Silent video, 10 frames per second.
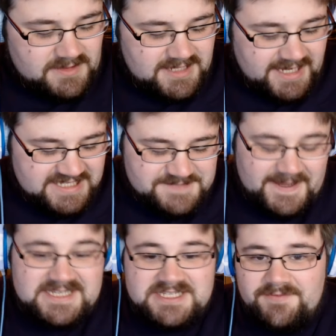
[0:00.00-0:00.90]
in the
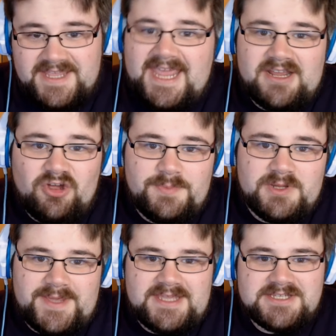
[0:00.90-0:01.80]
space of, again, a
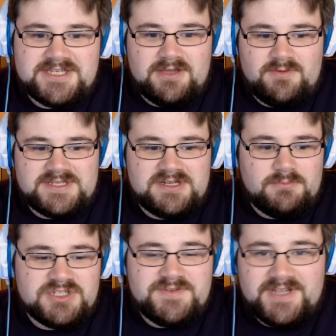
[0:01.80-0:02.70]
couple of weeks. So it's
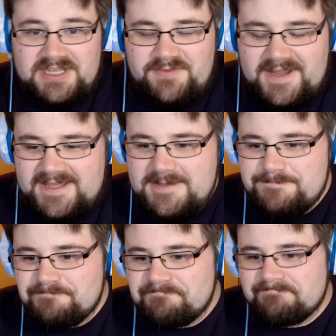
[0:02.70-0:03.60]
not much of a cliffhanger
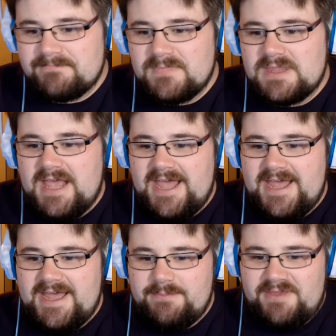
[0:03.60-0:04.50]

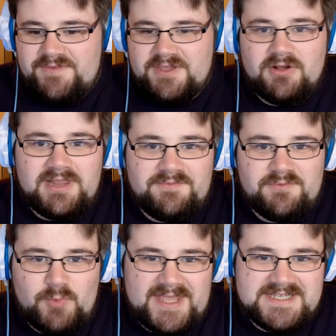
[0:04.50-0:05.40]
if you're not
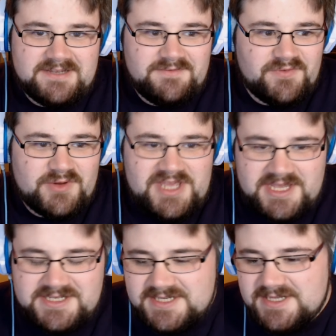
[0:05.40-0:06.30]
left waiting for 3
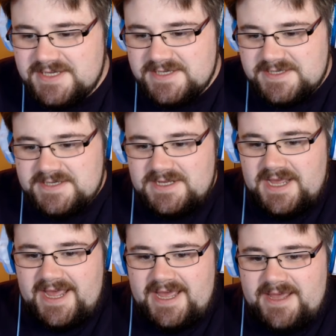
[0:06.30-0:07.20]
years.
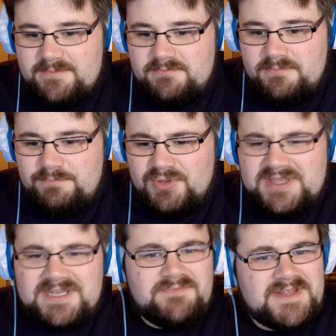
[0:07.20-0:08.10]

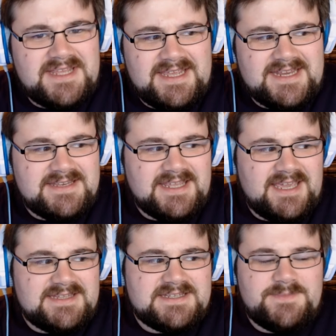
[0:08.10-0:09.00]
But they didn't really
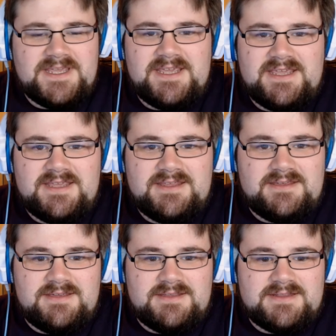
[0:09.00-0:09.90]
indicate to
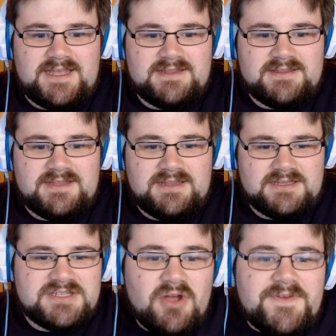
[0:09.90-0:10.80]
me that
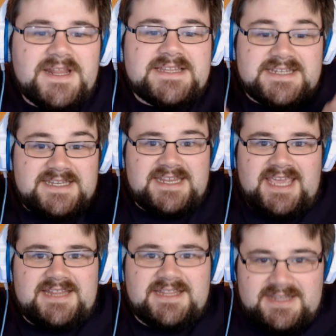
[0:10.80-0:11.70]
there's nothing there to
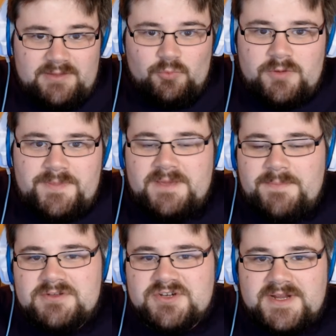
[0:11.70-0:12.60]
indicate that there would be a
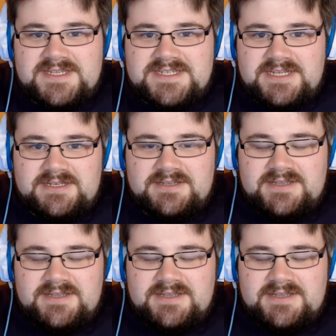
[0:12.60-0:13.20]
post-credit scene.